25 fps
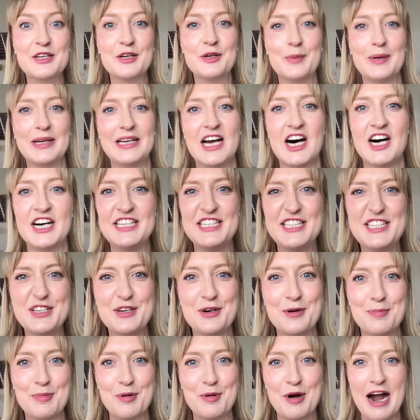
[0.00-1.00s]
to align to
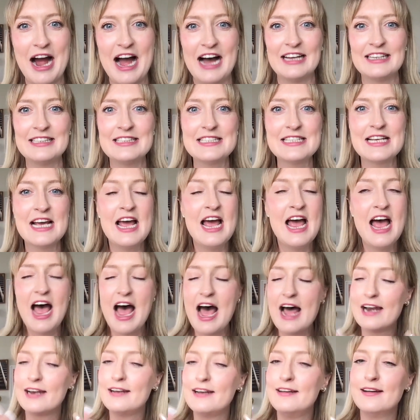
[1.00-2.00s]
your brand
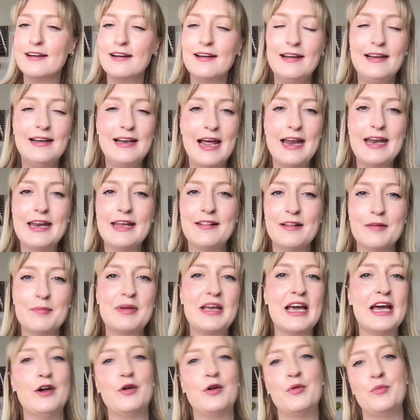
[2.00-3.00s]
and letting them
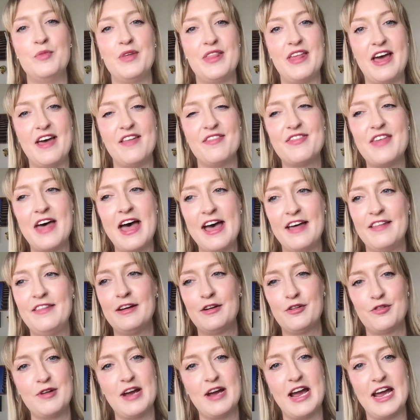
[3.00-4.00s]
get on with it. They're the
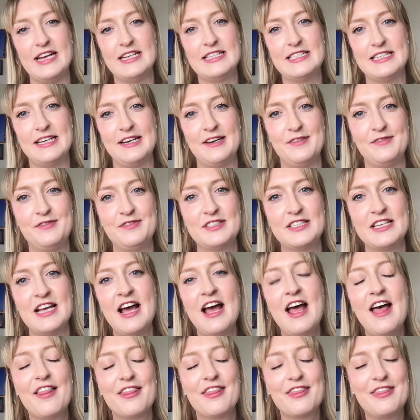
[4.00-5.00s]
creatives.
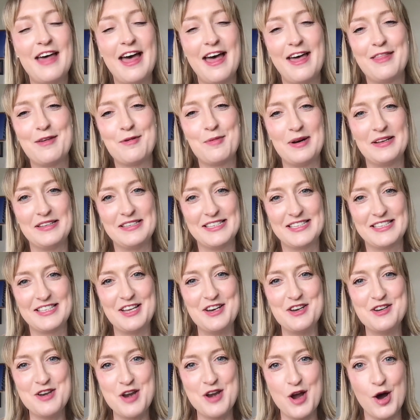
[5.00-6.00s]
They're the ones that
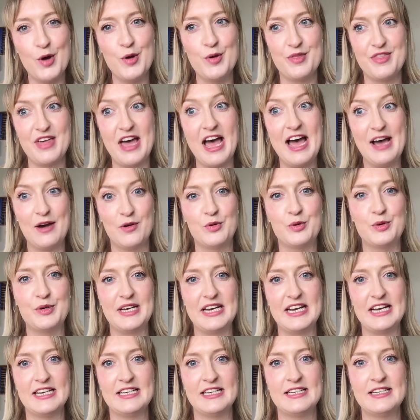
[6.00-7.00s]
know their
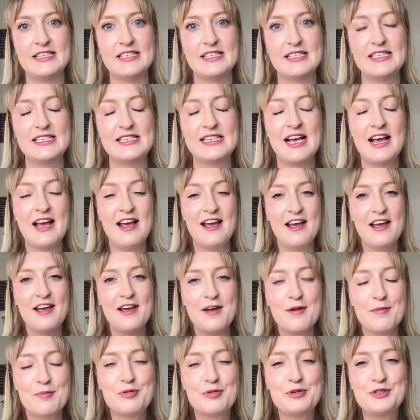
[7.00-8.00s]
audience.
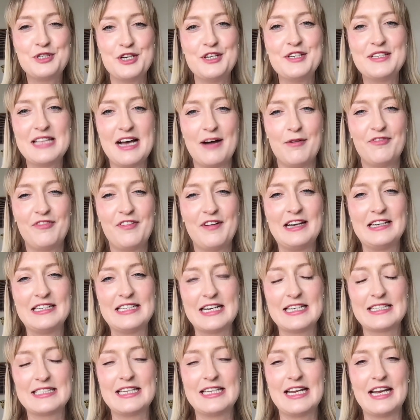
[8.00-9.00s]
Produce that
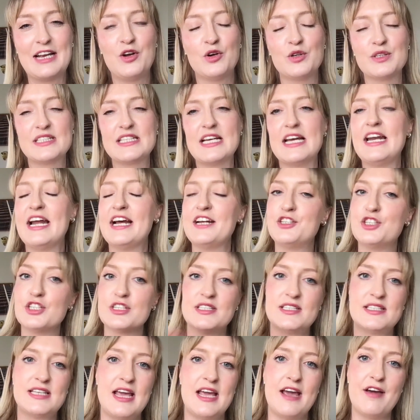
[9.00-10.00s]
fantastic content and just
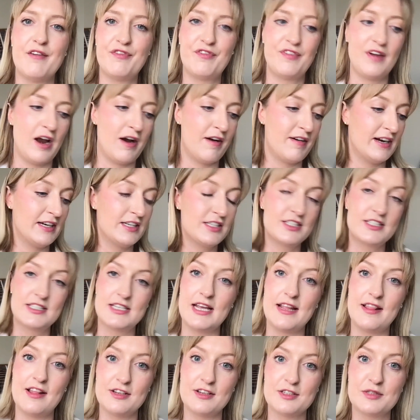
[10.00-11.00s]
see it flourish. See those